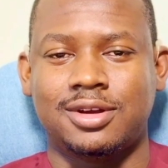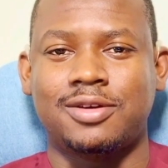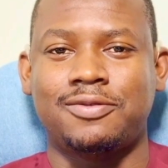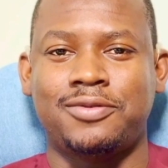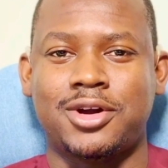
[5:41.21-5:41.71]

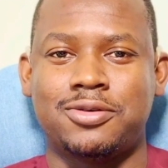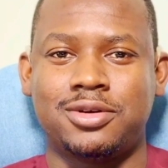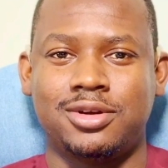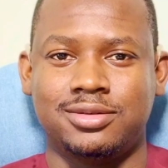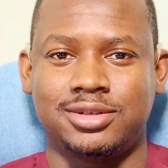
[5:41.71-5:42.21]
File
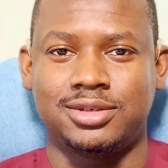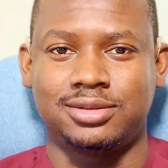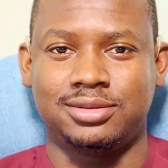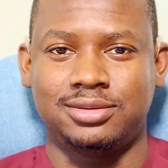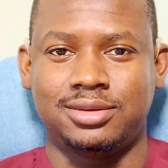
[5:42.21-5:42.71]
closed.
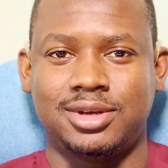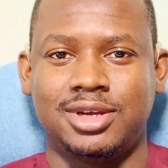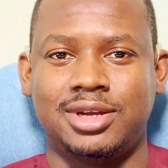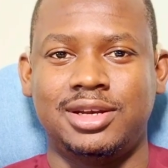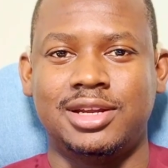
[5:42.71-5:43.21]

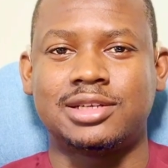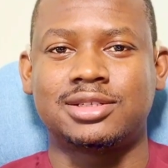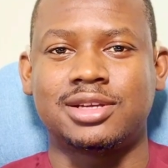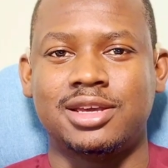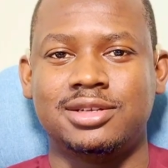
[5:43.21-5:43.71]
Next
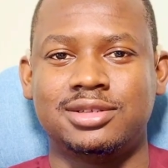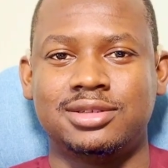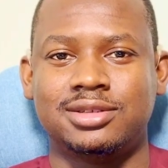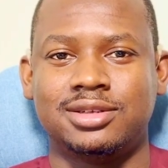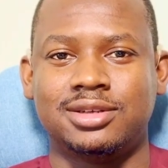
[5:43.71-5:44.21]
case,
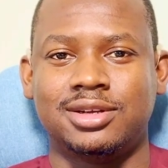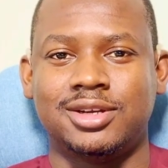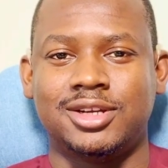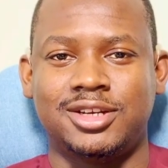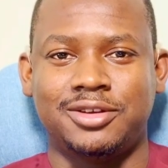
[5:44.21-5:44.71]

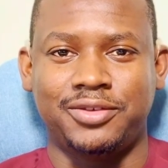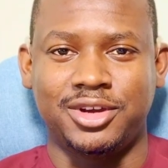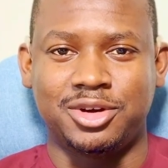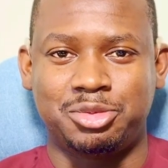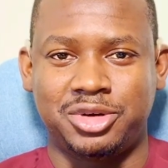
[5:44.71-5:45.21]
the
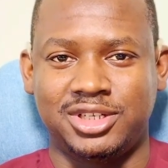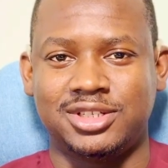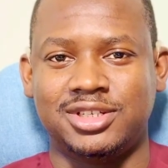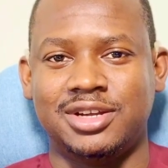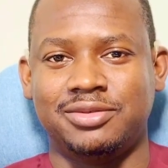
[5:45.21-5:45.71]
fingerprint
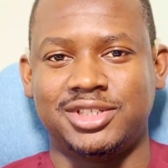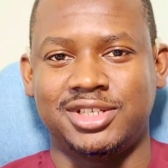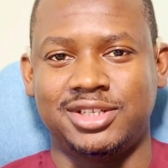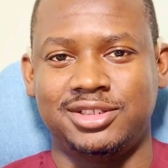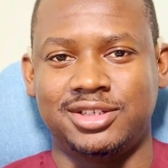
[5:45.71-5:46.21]
never
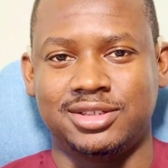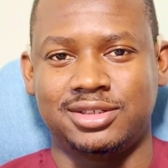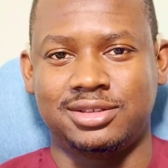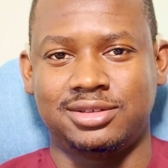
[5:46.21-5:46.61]
changes.